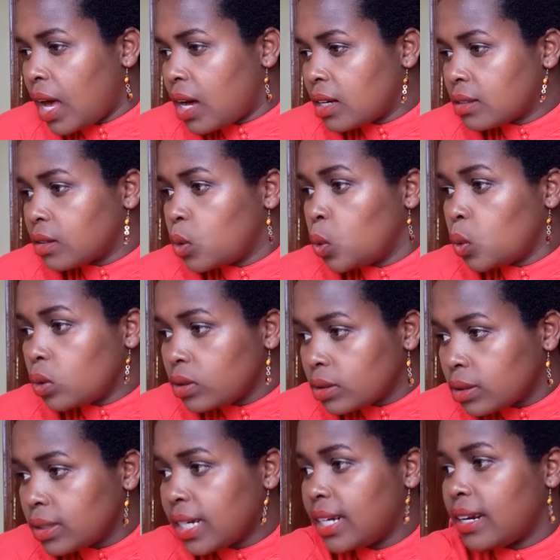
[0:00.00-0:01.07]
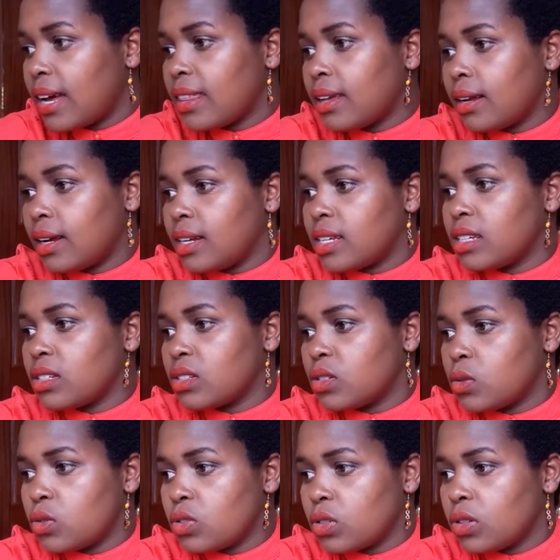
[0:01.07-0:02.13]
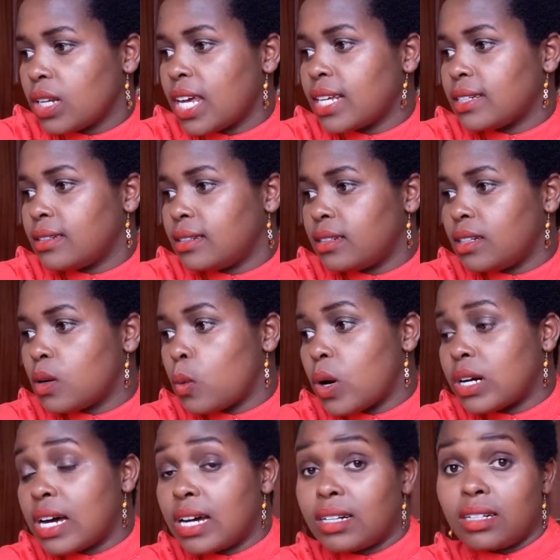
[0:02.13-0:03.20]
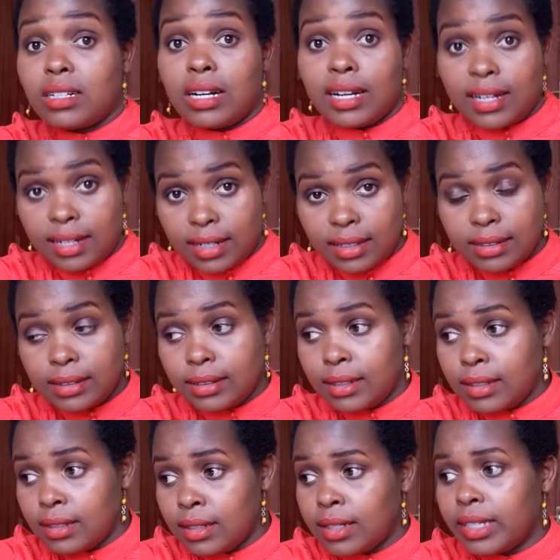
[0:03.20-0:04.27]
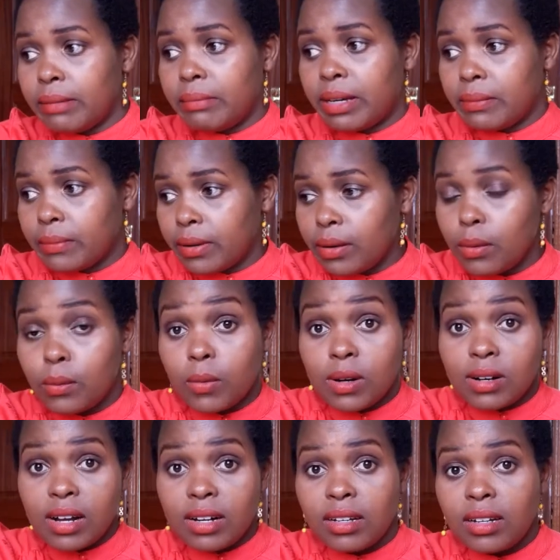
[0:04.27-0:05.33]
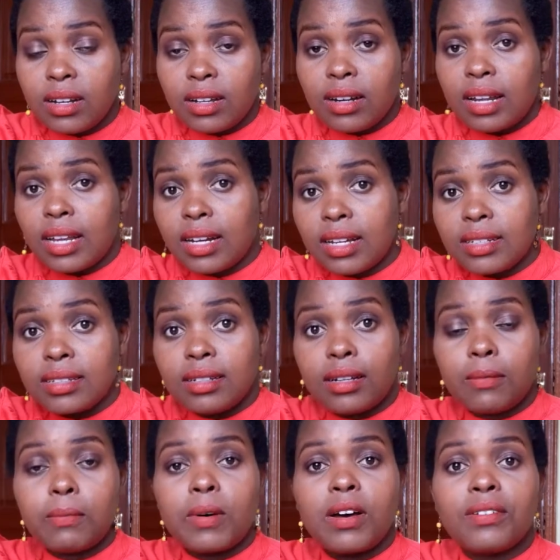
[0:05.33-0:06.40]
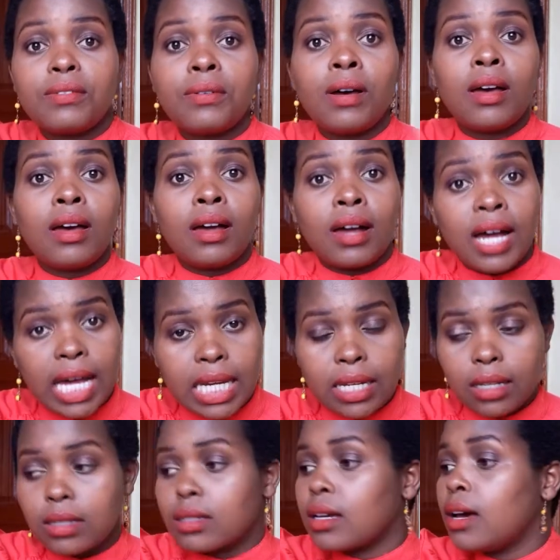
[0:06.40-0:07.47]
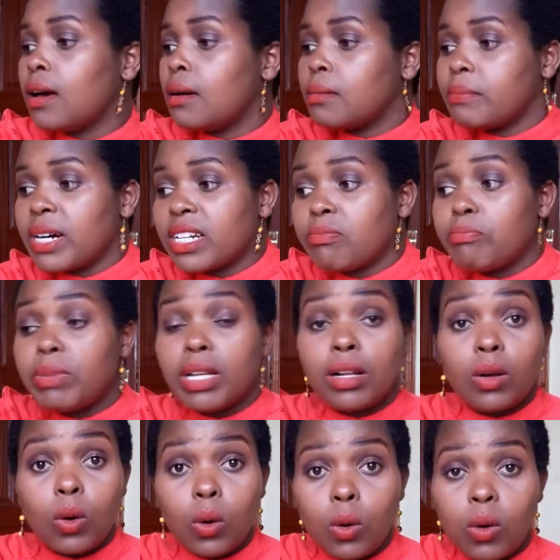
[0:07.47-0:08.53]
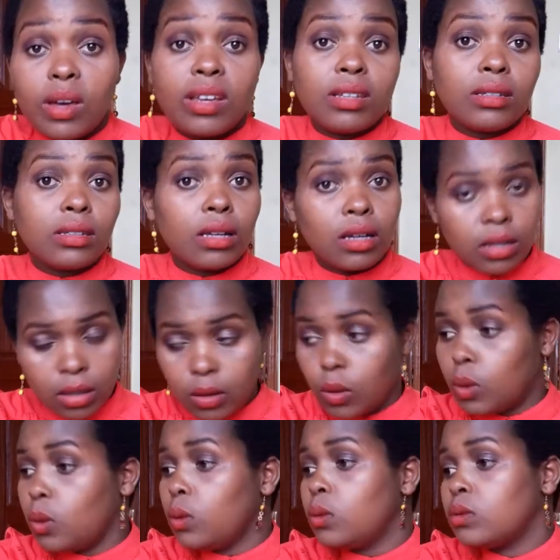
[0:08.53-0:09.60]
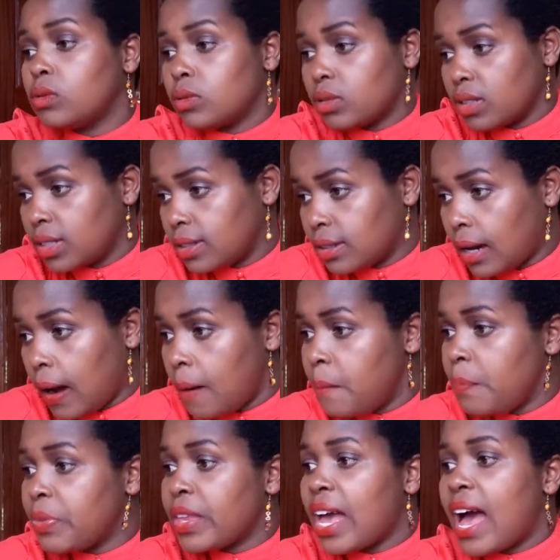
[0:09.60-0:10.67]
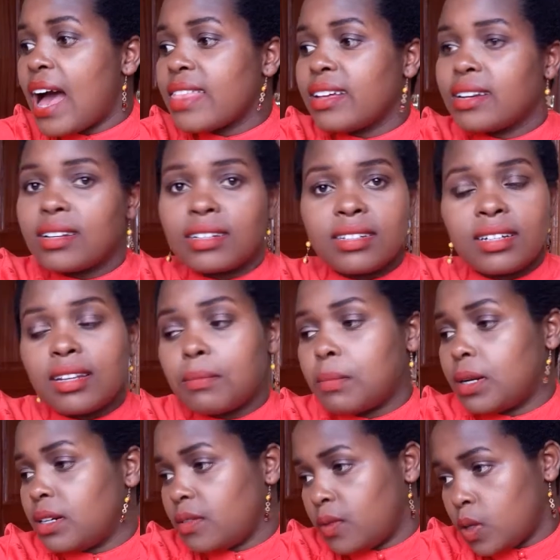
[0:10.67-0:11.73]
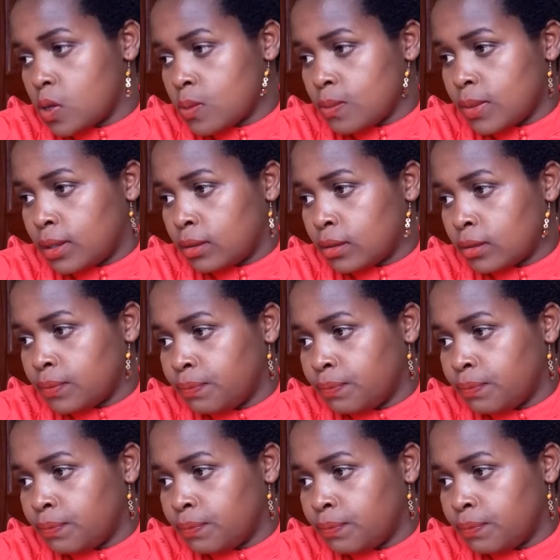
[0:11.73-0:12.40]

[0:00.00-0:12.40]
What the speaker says: Schools and other learning institutions exceeding 100 learners. Remember, 100 learners and above, high risk, but below is low risk. Other related urban developments.